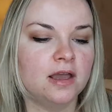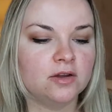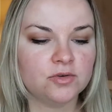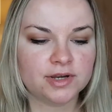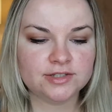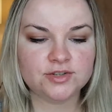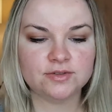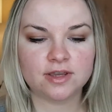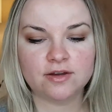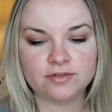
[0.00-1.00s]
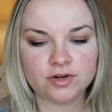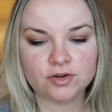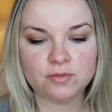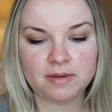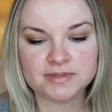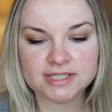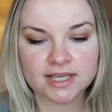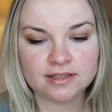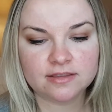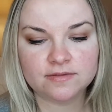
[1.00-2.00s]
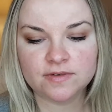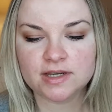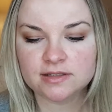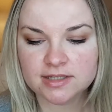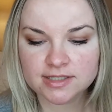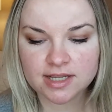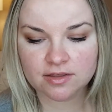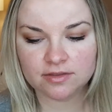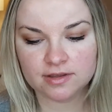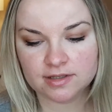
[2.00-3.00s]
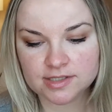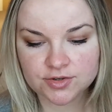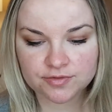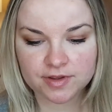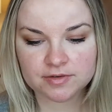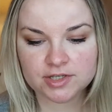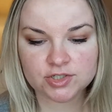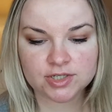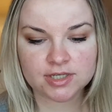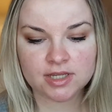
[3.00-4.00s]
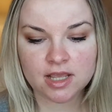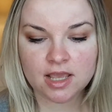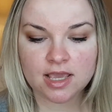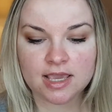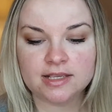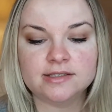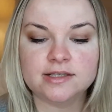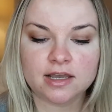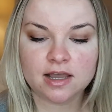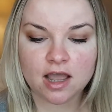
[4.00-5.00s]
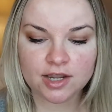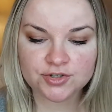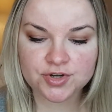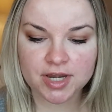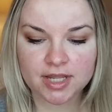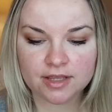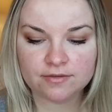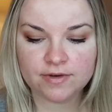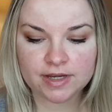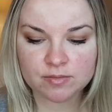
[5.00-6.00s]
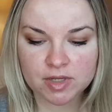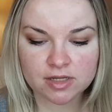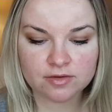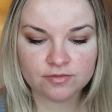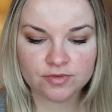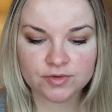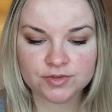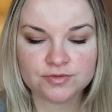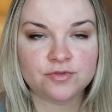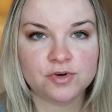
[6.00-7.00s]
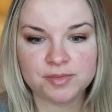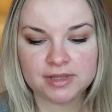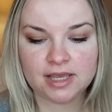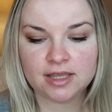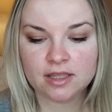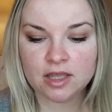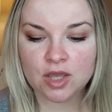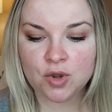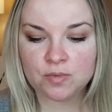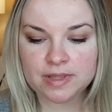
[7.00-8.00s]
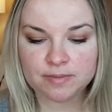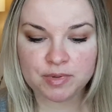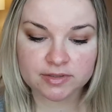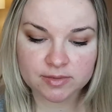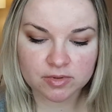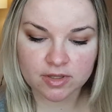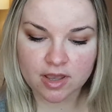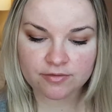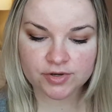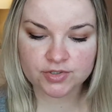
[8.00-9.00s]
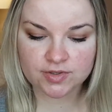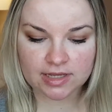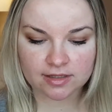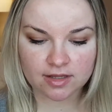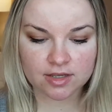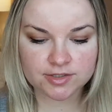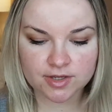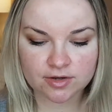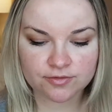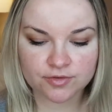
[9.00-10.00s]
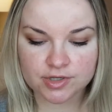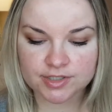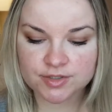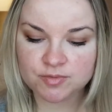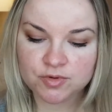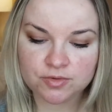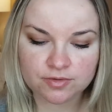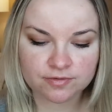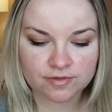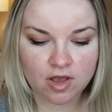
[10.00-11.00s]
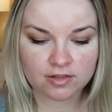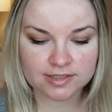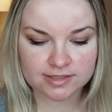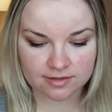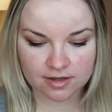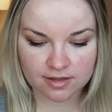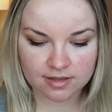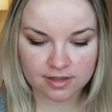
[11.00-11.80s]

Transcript: According to the COVERGIRL website, the Vitalist Healthy Elixir Foundation is a hydrating, vitamin-infused formula with buildable coverage that glides on for a smooth, flawless look.